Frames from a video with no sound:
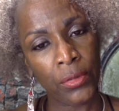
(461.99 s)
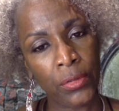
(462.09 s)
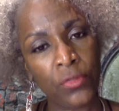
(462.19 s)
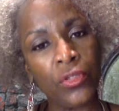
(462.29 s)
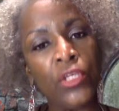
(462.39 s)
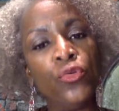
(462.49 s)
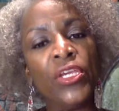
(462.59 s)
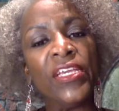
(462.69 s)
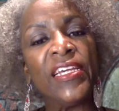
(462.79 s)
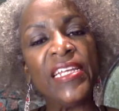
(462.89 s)
so that you
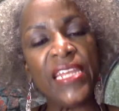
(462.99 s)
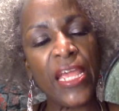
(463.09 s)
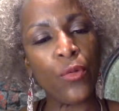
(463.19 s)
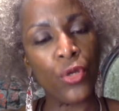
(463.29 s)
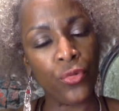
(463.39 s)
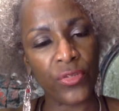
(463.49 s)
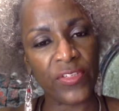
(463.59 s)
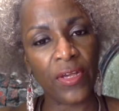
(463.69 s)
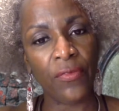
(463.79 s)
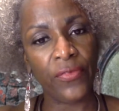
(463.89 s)
can connect with
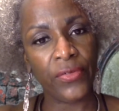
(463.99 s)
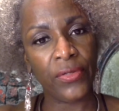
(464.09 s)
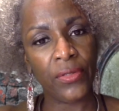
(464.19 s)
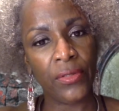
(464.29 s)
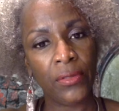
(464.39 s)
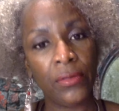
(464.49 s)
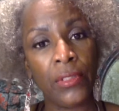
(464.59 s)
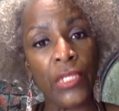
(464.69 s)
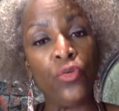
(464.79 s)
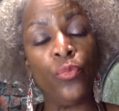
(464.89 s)
yourself,
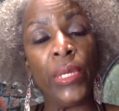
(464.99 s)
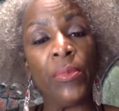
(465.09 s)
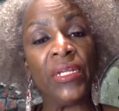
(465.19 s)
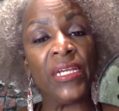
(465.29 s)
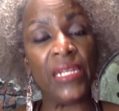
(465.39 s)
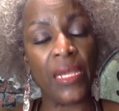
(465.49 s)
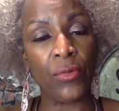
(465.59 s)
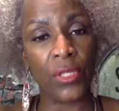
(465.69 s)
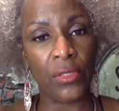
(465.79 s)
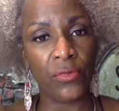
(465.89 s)
that you'll be able to connect
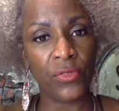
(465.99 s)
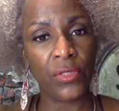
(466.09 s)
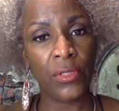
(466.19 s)
with others.